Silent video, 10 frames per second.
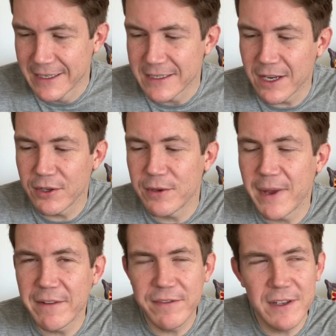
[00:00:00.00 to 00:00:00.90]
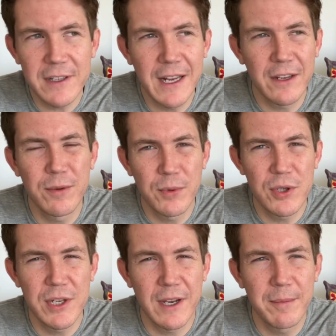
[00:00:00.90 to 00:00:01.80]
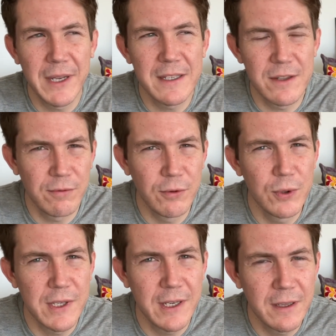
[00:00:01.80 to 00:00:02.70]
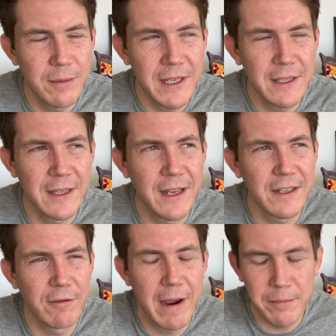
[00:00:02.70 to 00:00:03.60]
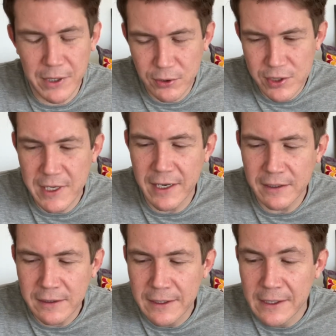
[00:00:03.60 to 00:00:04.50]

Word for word: So you may feel like you're pushing up against the rules a little bit and they're cramping your style.